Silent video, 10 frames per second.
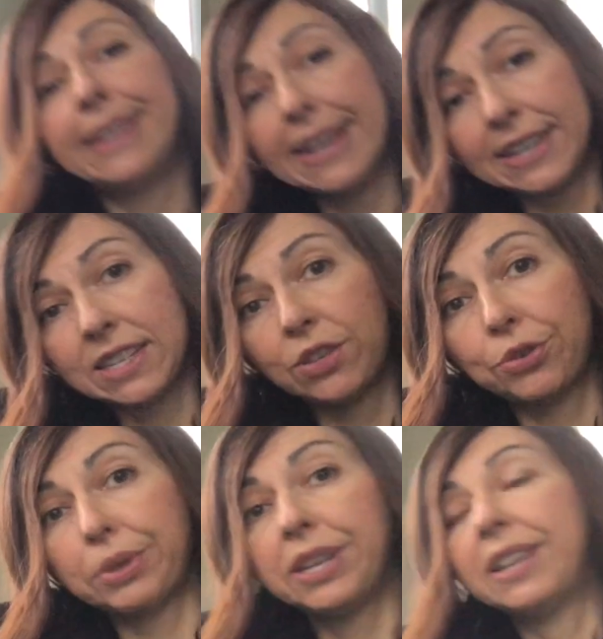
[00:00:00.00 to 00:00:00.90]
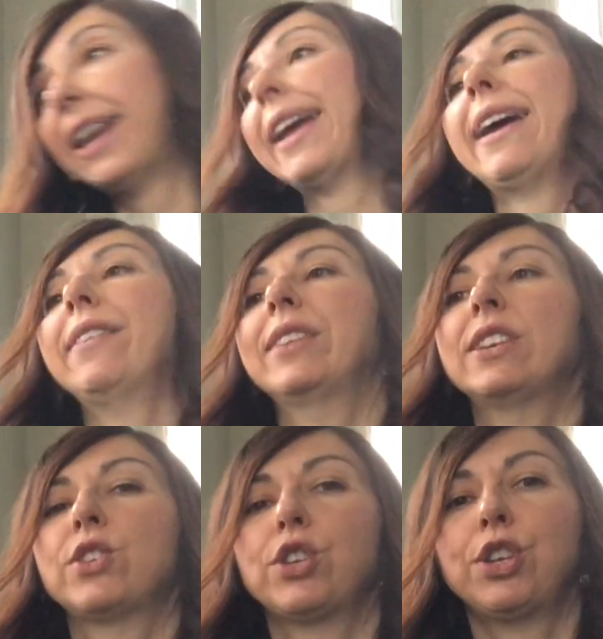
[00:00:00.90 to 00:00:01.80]
next to it I have
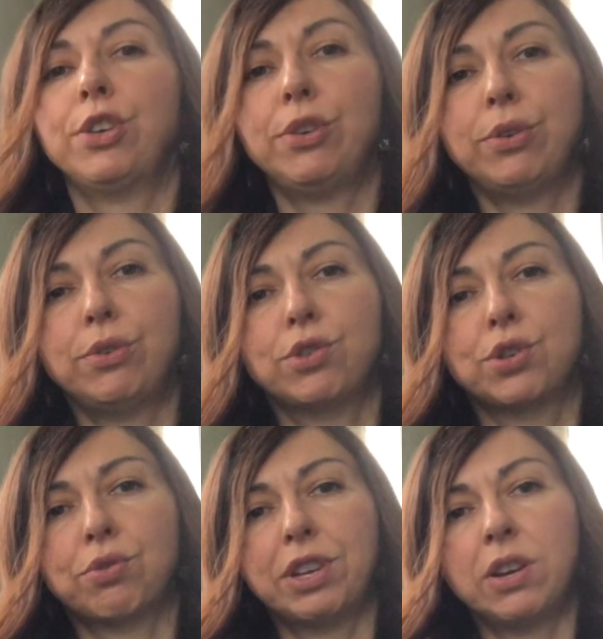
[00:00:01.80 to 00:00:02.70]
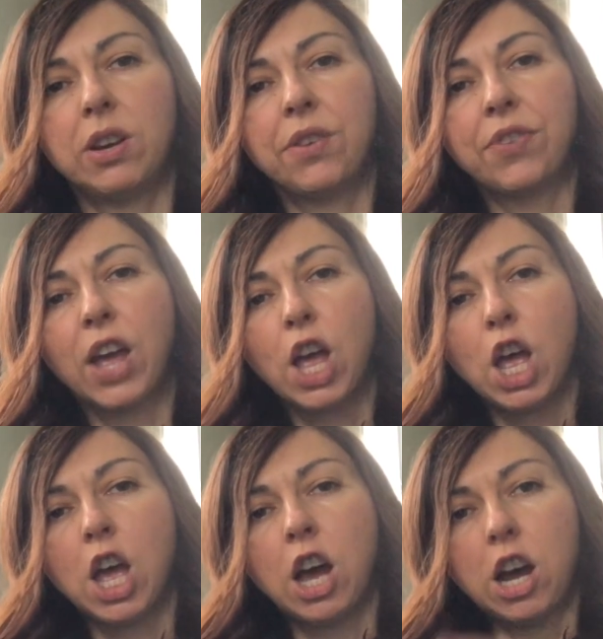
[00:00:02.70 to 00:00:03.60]
this huge string of
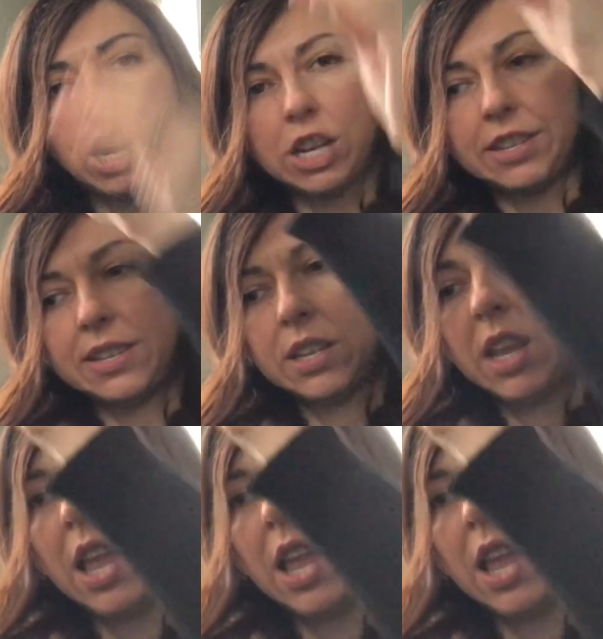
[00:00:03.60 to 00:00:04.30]
hearts.